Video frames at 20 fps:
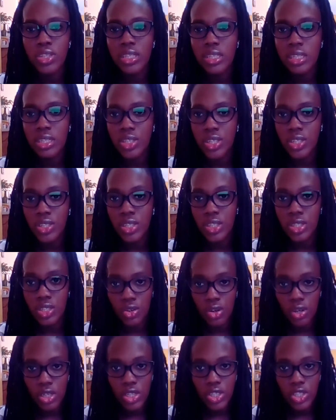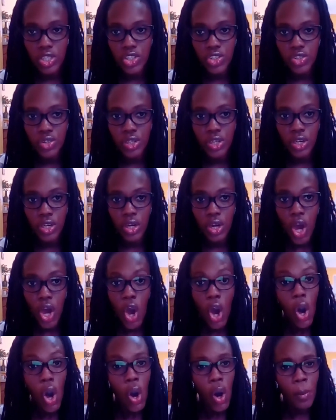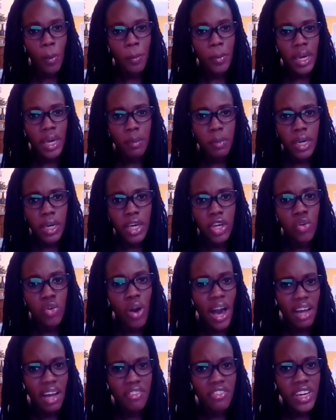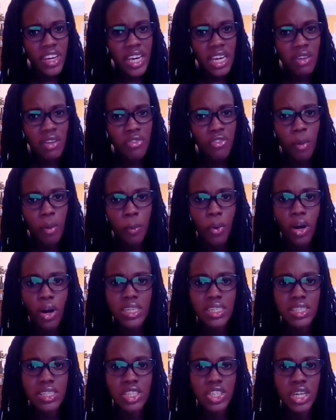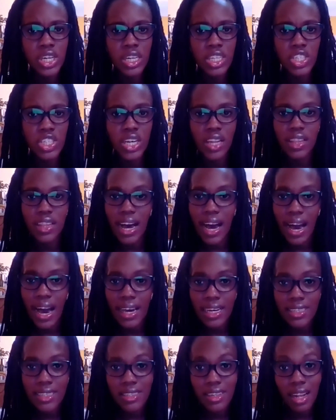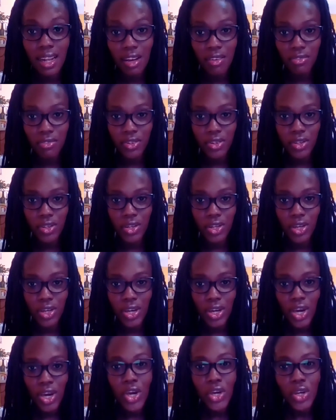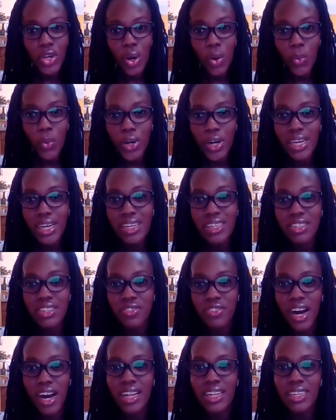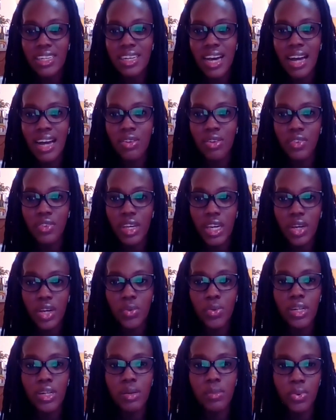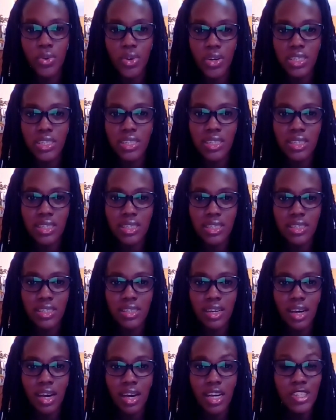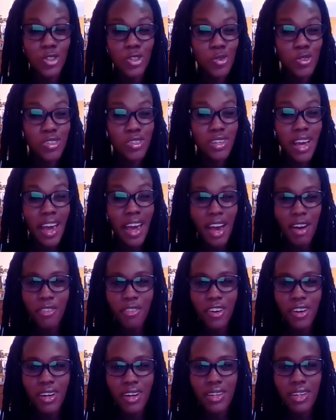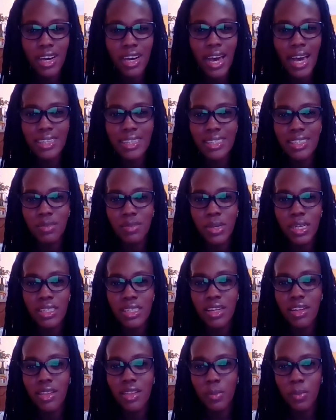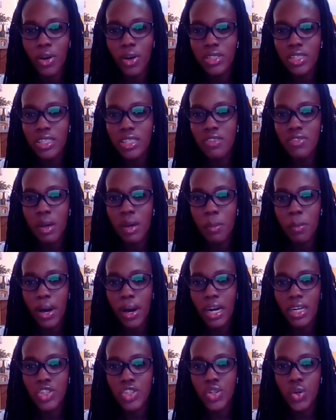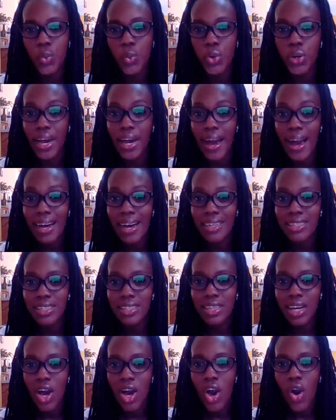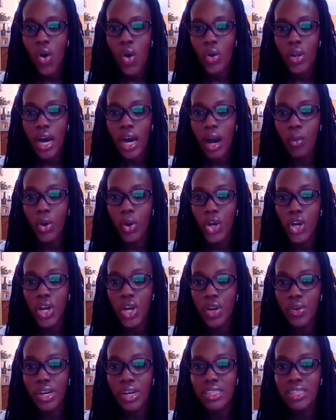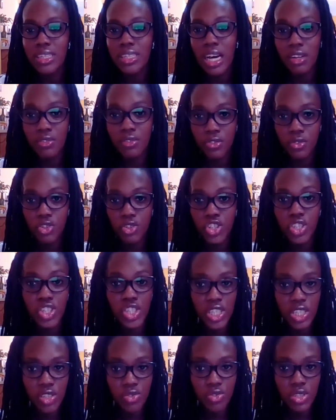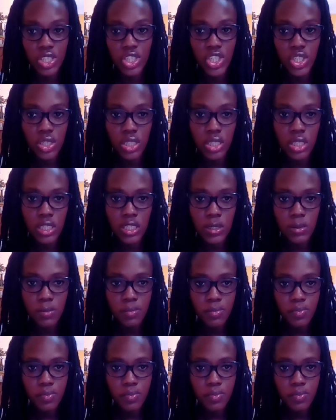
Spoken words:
to girls in your country, or maybe you advocate for policy change at the highest level, your work is valid and of equal importance. Don't ever underestimate the positive impact your work has on our current and future generations.